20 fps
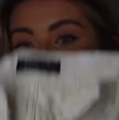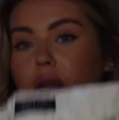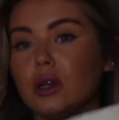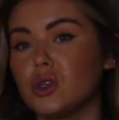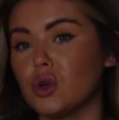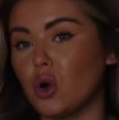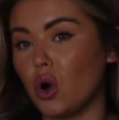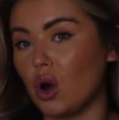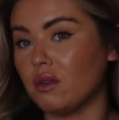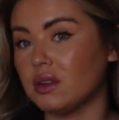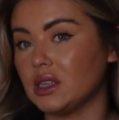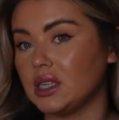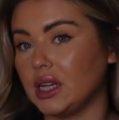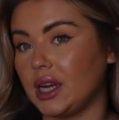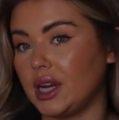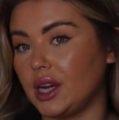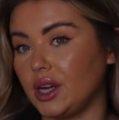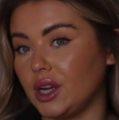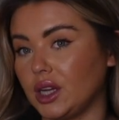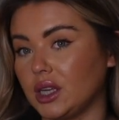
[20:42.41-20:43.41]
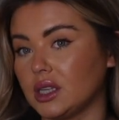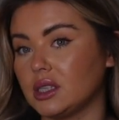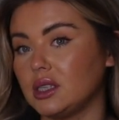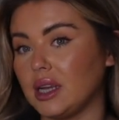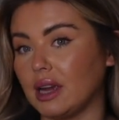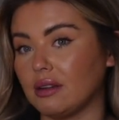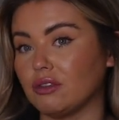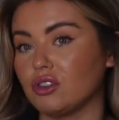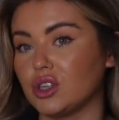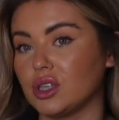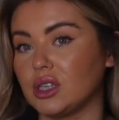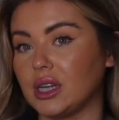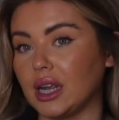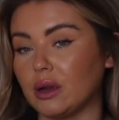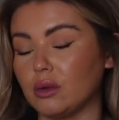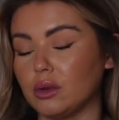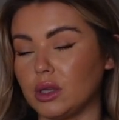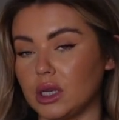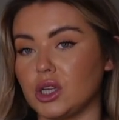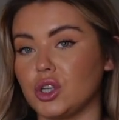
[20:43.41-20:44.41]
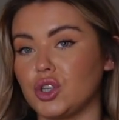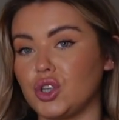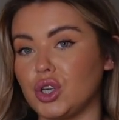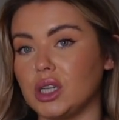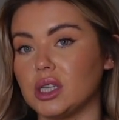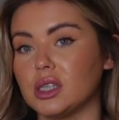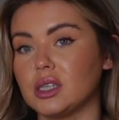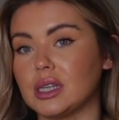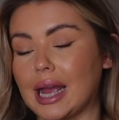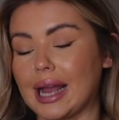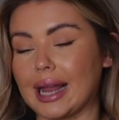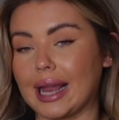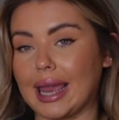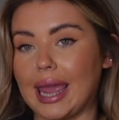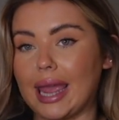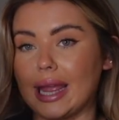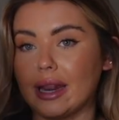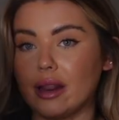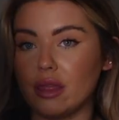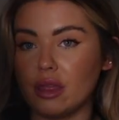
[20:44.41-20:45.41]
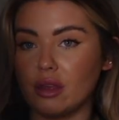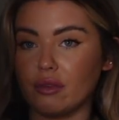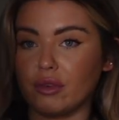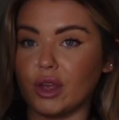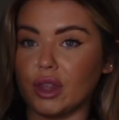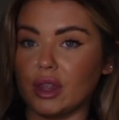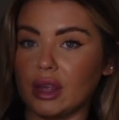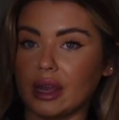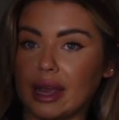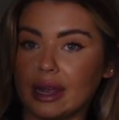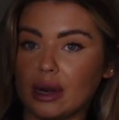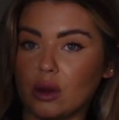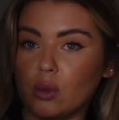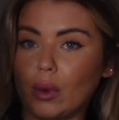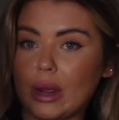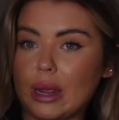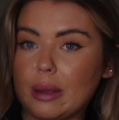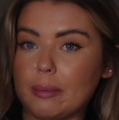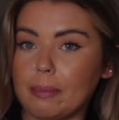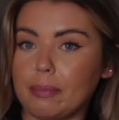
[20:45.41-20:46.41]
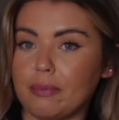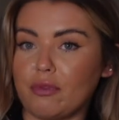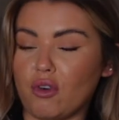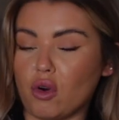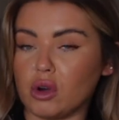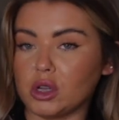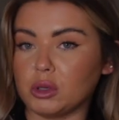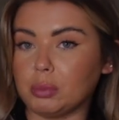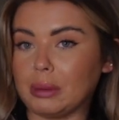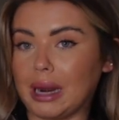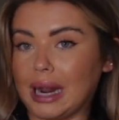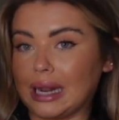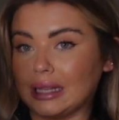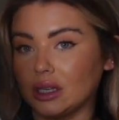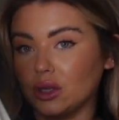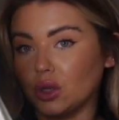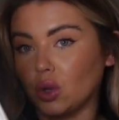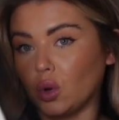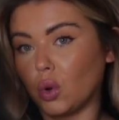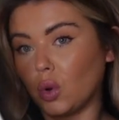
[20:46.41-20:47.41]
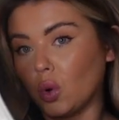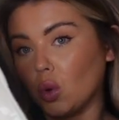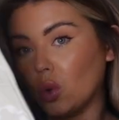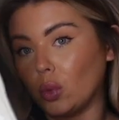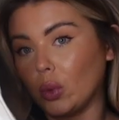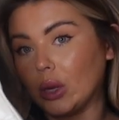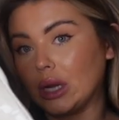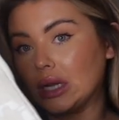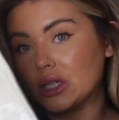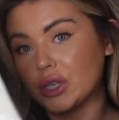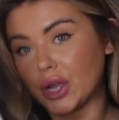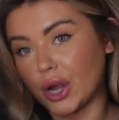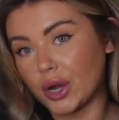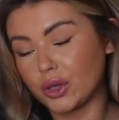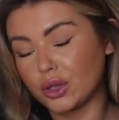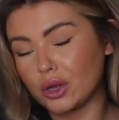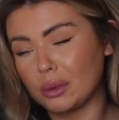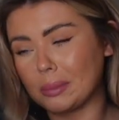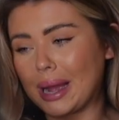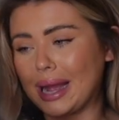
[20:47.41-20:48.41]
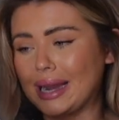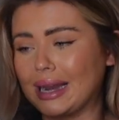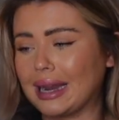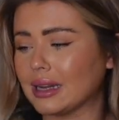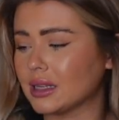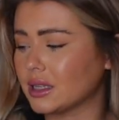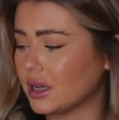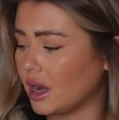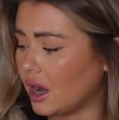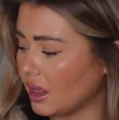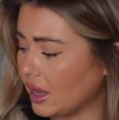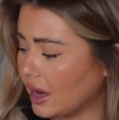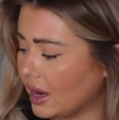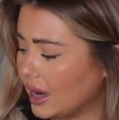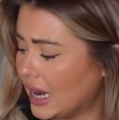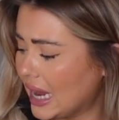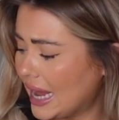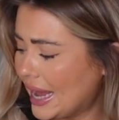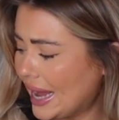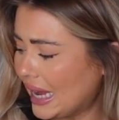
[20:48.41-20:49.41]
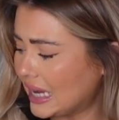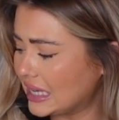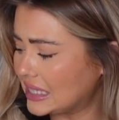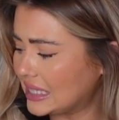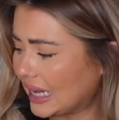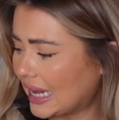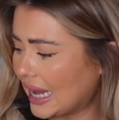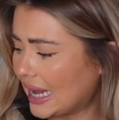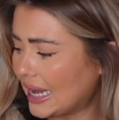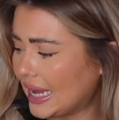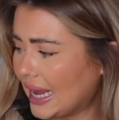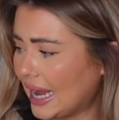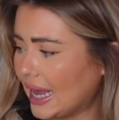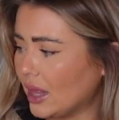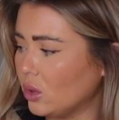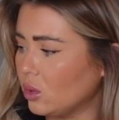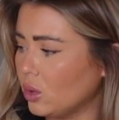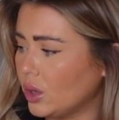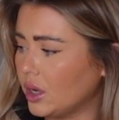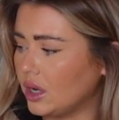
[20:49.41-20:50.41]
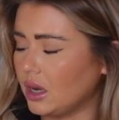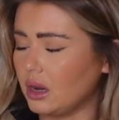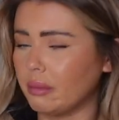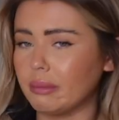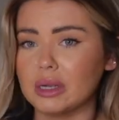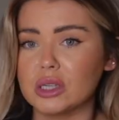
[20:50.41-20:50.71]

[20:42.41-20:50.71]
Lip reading: So obviously here you can see I've just styled these jeans. Again, they've got the kind of white fox branding the whole way down them, and this colour, it's like a yellow cream.